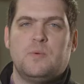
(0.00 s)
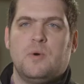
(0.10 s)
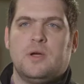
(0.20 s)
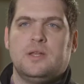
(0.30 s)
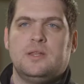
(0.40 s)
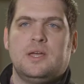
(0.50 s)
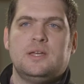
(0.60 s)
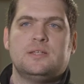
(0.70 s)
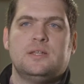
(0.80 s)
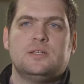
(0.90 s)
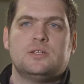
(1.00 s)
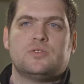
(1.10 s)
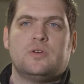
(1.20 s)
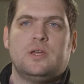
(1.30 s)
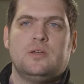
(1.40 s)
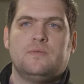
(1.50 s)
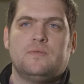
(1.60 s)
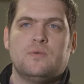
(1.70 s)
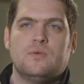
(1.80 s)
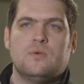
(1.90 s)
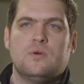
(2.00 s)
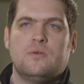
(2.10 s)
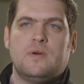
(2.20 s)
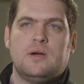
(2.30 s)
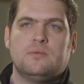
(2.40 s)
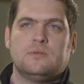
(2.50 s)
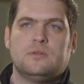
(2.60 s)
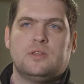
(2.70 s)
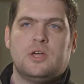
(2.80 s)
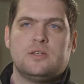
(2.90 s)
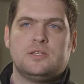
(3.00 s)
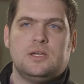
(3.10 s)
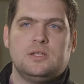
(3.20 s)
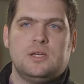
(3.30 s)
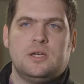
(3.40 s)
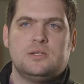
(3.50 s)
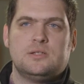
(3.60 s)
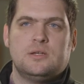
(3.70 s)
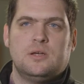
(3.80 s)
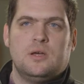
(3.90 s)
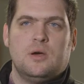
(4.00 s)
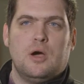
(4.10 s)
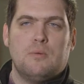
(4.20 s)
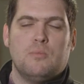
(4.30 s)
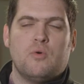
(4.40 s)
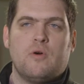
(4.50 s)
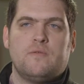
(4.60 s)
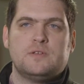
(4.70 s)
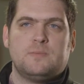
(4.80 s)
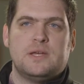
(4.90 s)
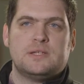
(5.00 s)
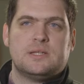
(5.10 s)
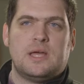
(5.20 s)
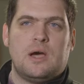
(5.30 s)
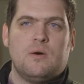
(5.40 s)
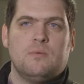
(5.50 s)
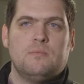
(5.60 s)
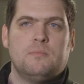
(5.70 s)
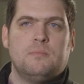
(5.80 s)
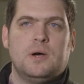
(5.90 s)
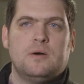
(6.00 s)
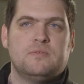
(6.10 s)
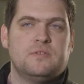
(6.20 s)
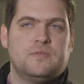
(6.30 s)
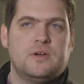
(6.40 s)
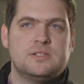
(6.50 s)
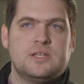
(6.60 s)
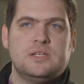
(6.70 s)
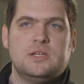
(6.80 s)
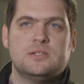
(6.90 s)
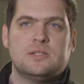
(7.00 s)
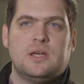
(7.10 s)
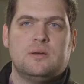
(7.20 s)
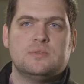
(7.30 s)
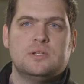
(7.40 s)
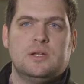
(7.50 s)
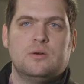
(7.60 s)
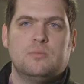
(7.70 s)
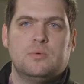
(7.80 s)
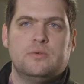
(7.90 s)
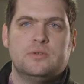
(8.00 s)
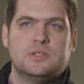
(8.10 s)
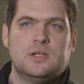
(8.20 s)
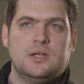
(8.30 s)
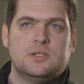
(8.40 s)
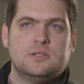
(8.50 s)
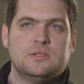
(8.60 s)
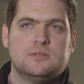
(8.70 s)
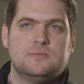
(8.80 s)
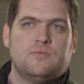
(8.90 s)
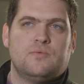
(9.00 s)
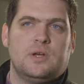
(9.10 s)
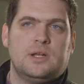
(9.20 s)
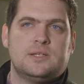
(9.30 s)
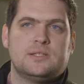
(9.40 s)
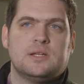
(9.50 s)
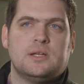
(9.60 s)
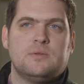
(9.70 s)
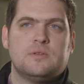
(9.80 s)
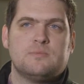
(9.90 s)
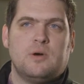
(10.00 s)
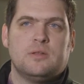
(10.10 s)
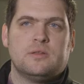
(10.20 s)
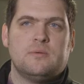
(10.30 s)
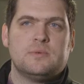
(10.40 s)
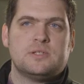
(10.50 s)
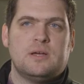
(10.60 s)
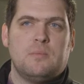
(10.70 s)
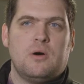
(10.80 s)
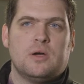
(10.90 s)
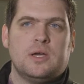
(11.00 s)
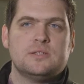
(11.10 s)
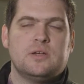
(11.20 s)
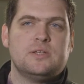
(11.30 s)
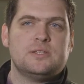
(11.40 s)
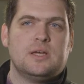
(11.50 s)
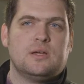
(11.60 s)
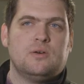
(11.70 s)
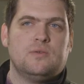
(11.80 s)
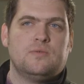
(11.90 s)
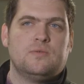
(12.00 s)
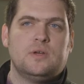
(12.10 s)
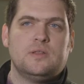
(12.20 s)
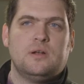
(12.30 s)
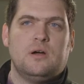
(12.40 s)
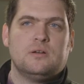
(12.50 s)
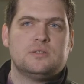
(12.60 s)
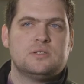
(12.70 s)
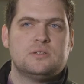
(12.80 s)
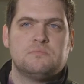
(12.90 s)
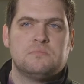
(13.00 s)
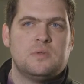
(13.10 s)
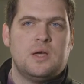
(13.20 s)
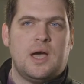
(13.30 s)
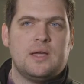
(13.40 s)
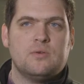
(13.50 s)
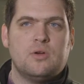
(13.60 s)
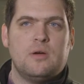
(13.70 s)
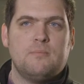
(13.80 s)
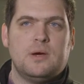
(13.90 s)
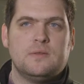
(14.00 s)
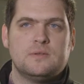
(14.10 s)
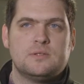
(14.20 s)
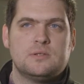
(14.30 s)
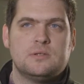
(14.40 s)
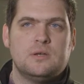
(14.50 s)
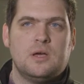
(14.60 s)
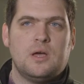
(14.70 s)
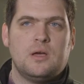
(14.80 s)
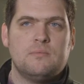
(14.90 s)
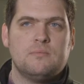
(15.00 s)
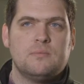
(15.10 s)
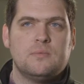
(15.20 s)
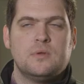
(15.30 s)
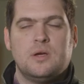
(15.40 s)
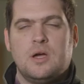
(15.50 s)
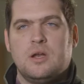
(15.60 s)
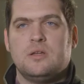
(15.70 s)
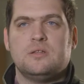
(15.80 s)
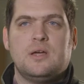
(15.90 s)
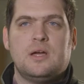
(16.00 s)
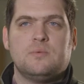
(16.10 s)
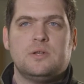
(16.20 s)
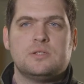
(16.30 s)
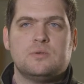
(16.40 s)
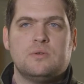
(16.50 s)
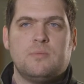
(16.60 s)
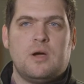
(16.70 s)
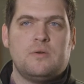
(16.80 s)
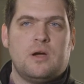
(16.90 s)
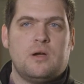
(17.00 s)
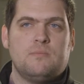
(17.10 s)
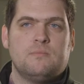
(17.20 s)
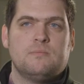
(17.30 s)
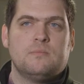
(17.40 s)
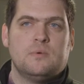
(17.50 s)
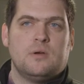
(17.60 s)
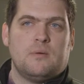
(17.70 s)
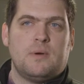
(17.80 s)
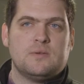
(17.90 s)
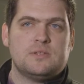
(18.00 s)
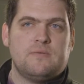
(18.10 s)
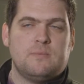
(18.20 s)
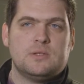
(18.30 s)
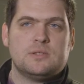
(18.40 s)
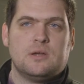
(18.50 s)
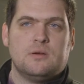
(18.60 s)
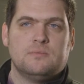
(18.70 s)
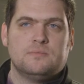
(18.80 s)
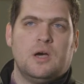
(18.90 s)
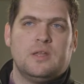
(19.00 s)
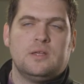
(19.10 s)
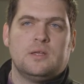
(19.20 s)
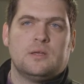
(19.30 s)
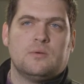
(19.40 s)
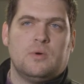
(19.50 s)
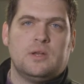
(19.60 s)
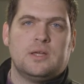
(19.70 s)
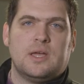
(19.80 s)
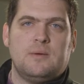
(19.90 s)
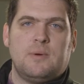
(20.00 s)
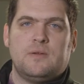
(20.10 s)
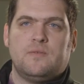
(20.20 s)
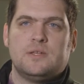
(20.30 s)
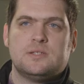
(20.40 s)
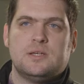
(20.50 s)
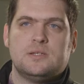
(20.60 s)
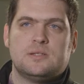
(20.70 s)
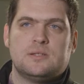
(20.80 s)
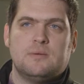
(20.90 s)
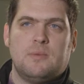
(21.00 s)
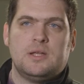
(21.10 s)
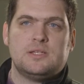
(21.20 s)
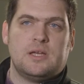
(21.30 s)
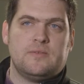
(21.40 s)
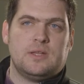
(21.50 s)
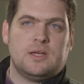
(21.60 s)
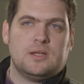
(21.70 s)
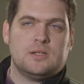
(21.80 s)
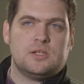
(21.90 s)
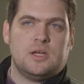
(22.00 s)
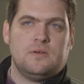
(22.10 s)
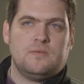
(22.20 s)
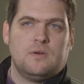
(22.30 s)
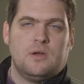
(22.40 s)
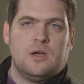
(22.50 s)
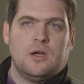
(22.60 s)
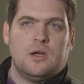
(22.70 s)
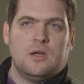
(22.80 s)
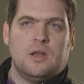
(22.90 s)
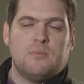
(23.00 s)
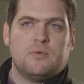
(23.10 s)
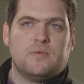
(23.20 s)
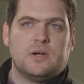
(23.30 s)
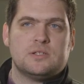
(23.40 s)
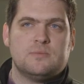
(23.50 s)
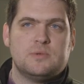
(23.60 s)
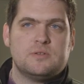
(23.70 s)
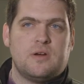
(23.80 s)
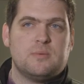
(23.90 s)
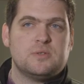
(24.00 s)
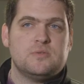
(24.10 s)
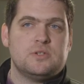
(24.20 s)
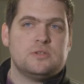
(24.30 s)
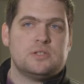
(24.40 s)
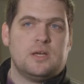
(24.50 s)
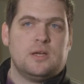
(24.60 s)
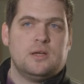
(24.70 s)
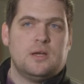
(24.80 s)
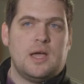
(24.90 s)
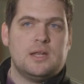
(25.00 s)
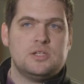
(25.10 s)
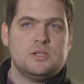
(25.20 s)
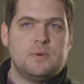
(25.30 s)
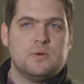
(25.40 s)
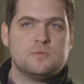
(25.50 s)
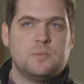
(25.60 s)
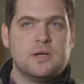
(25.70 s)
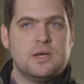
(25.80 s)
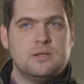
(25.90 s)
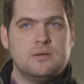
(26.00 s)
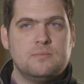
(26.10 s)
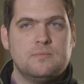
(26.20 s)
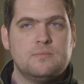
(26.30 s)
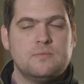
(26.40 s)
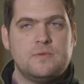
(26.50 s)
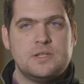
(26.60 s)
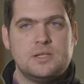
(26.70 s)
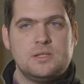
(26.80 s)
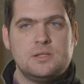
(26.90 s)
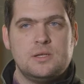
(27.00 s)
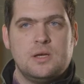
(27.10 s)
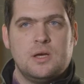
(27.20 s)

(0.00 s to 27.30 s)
Been working in the heating industry for around 13 years, more office-based now, but for the first 10 years of that it was nearly all boiler installations. Realistically, the smart thermostat market has only taken off in the last 8 or 9 months, and I had one installed in my own home about 7 months ago. I think one of the key benefits is the money saving they can achieve. A number of customers are able to reduce their energy bills by getting them fitted.